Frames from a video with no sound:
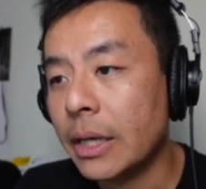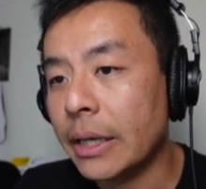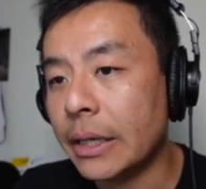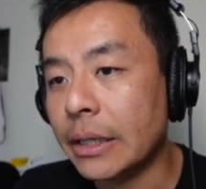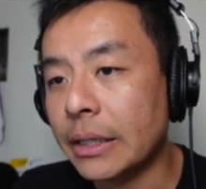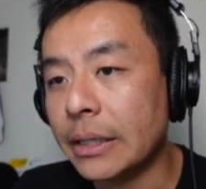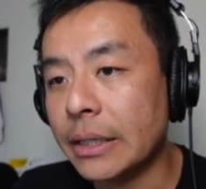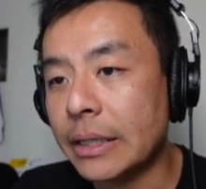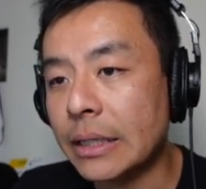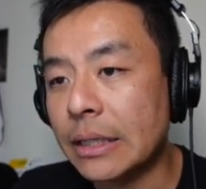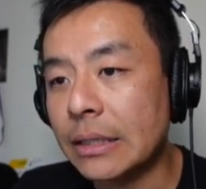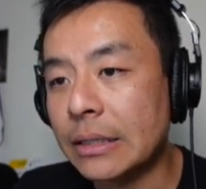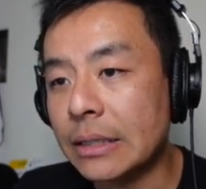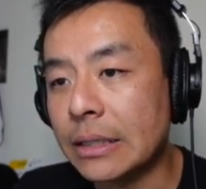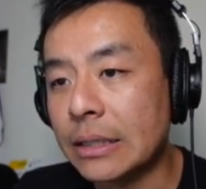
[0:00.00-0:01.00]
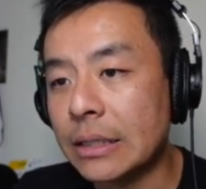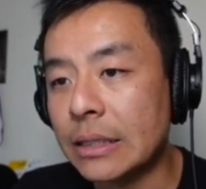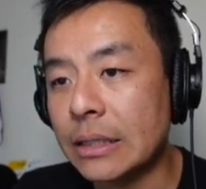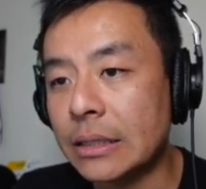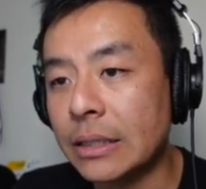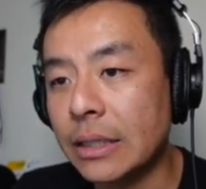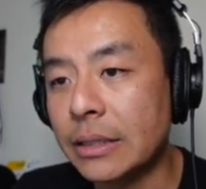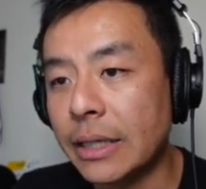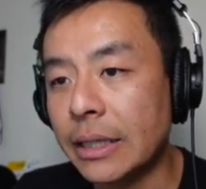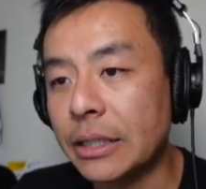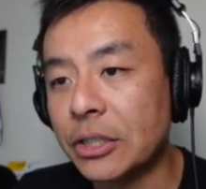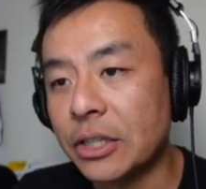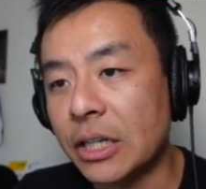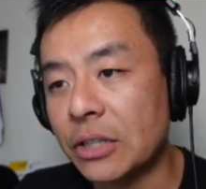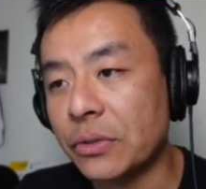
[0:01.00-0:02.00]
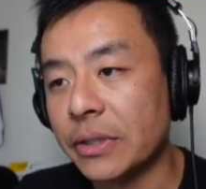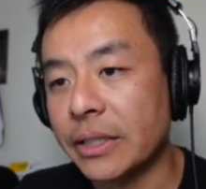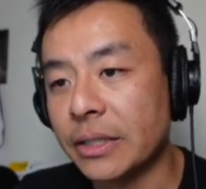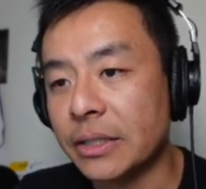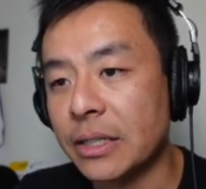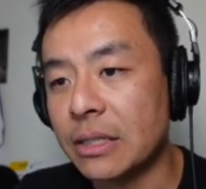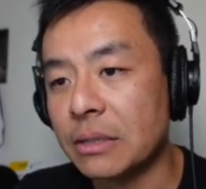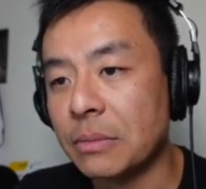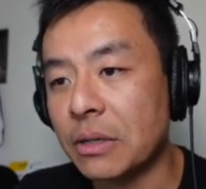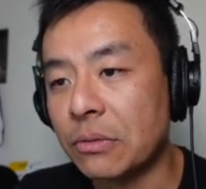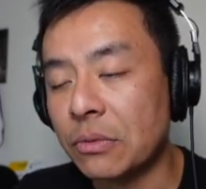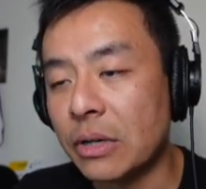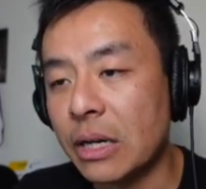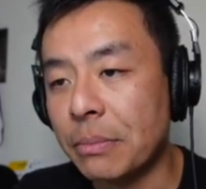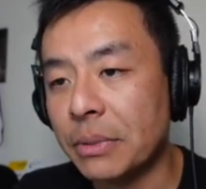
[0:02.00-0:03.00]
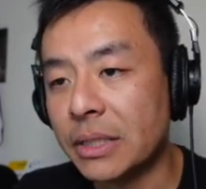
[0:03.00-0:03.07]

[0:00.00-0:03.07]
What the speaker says: And yeah, daily charge rate, that sounds about right.